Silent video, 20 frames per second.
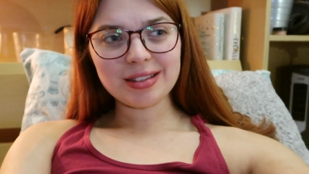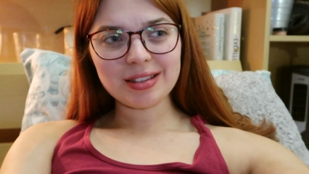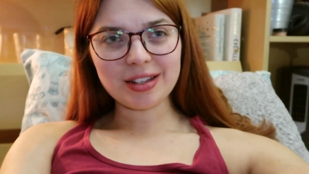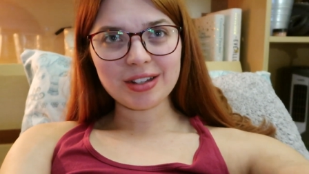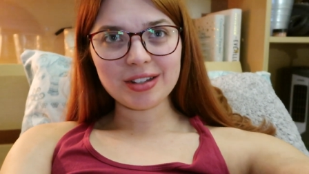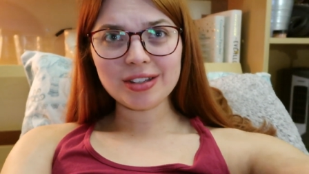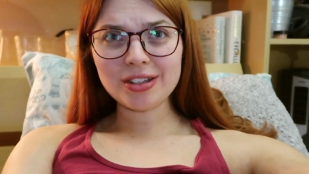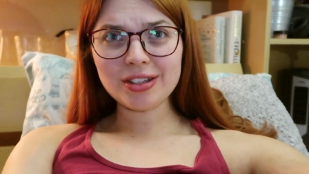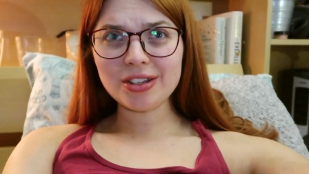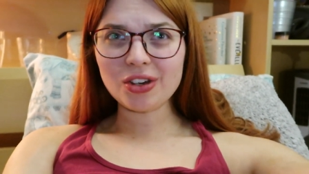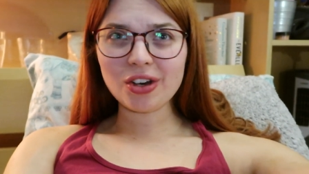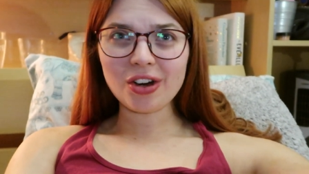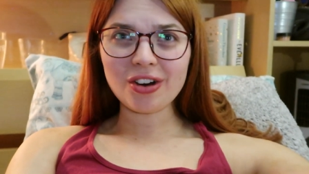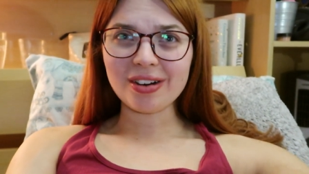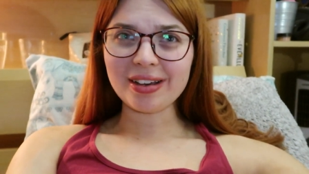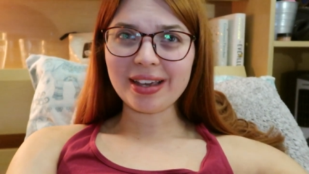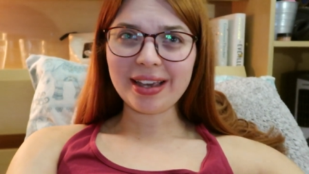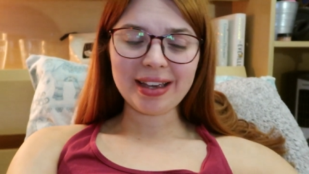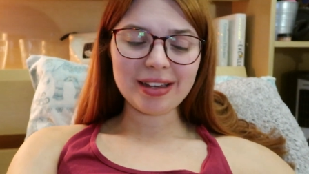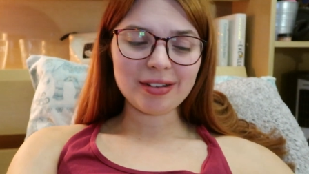that you
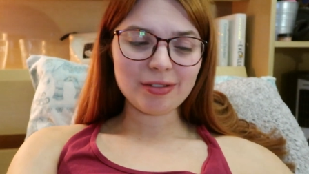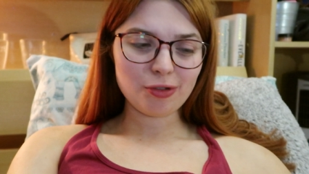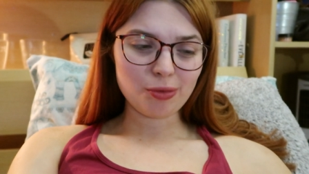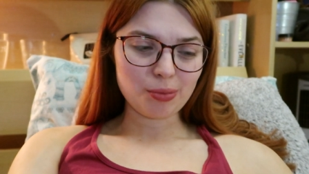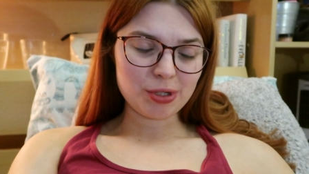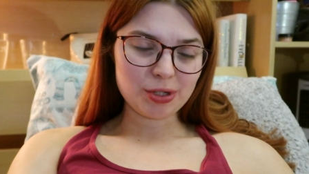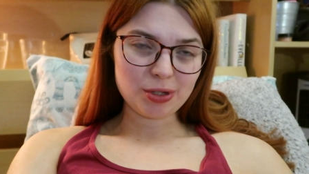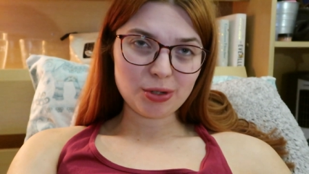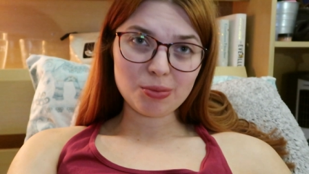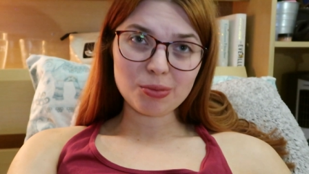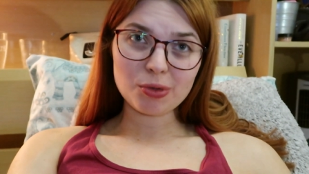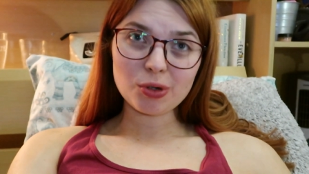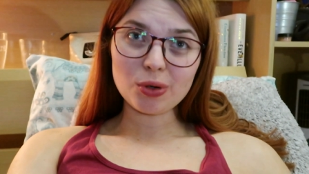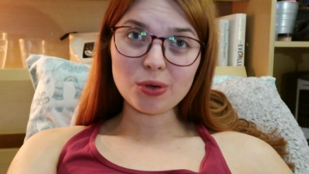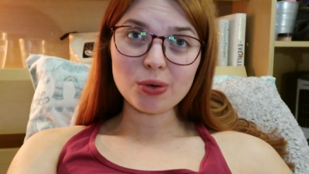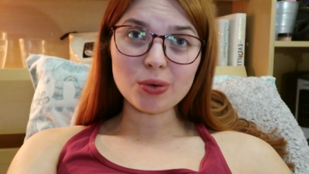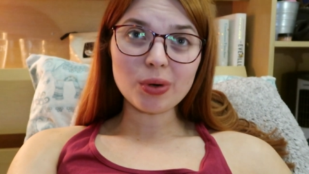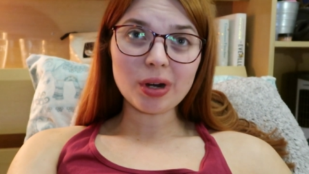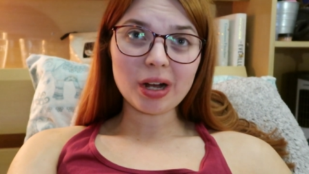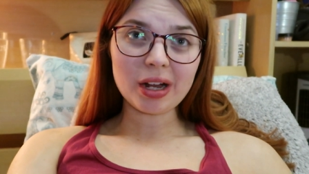can't get from a Zoom
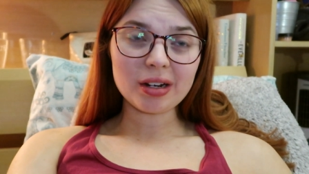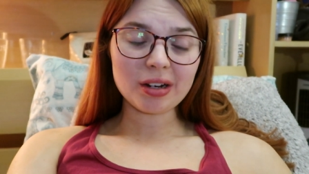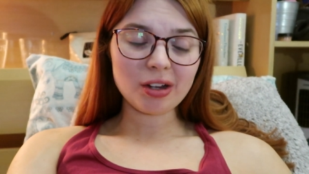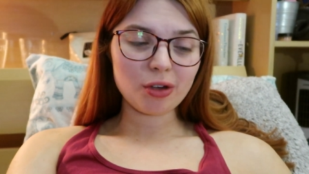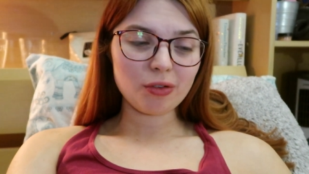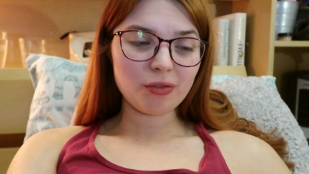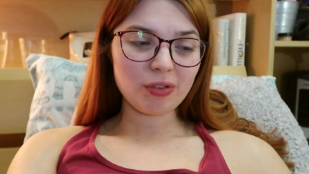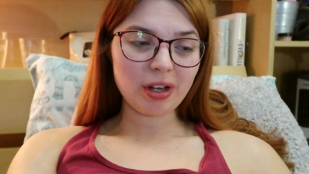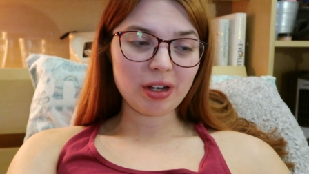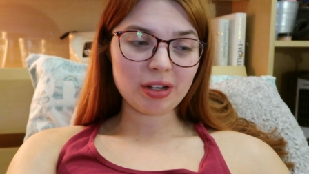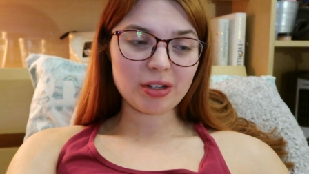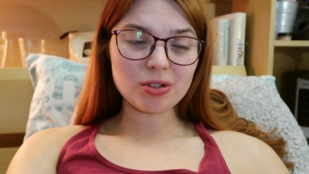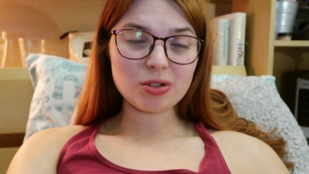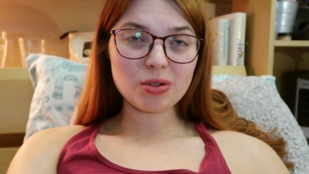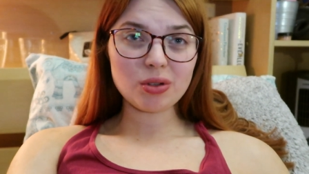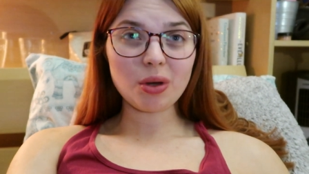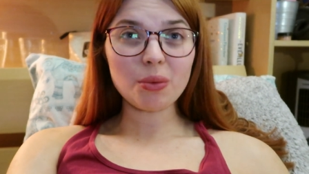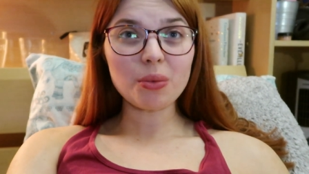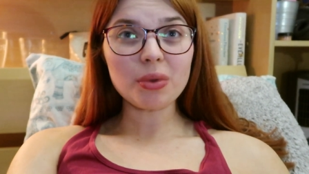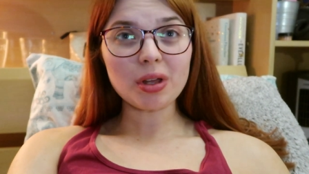call, and hopefully I can
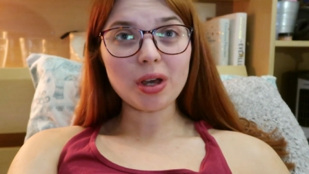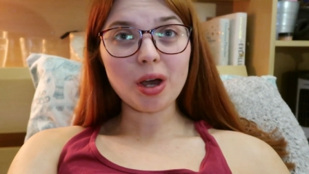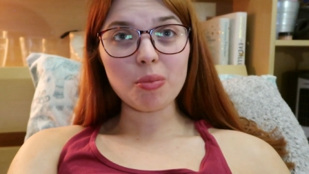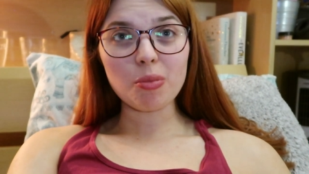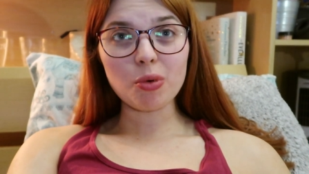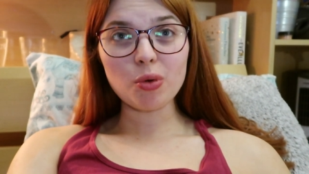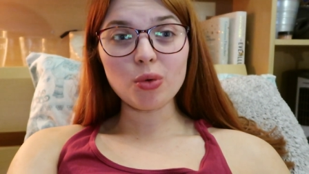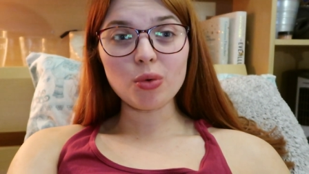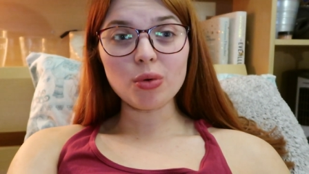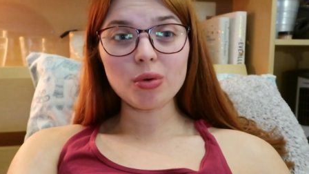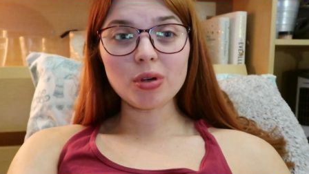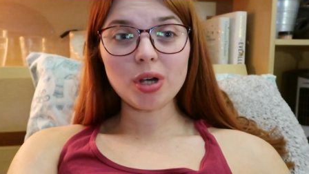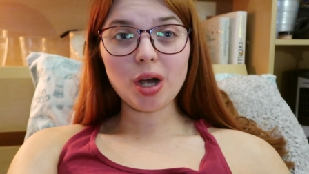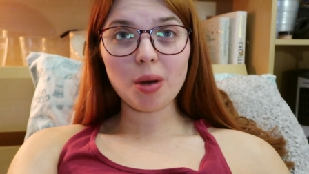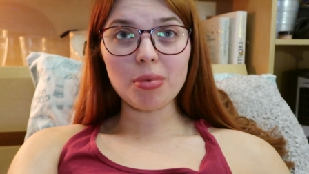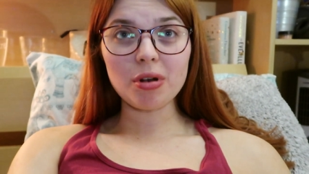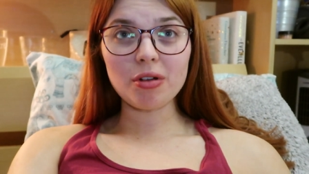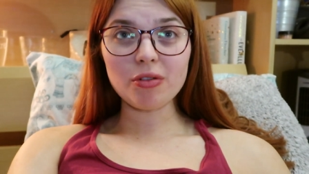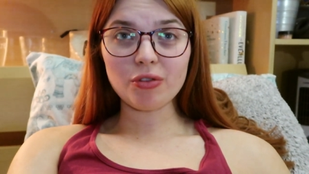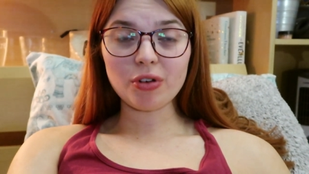do that with a couple
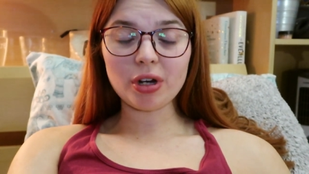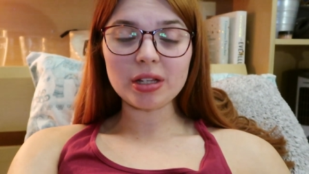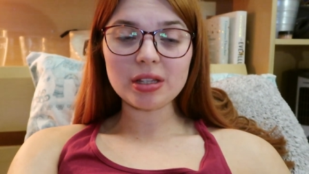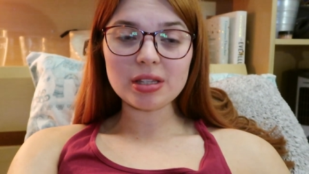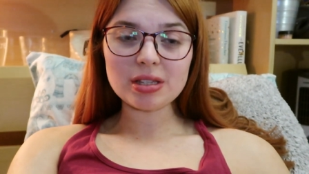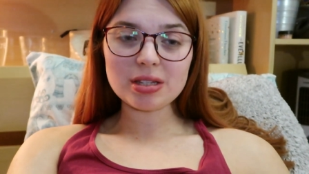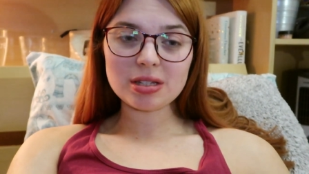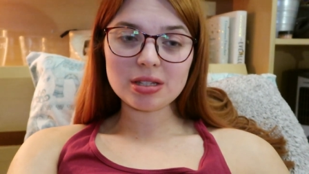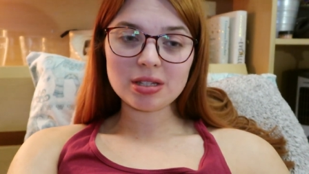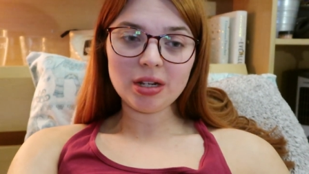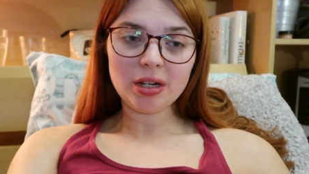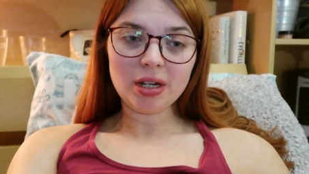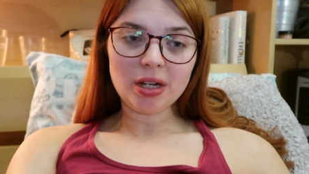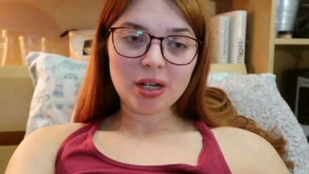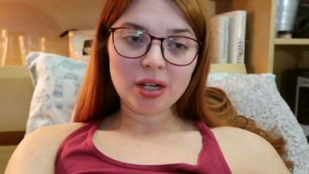of friends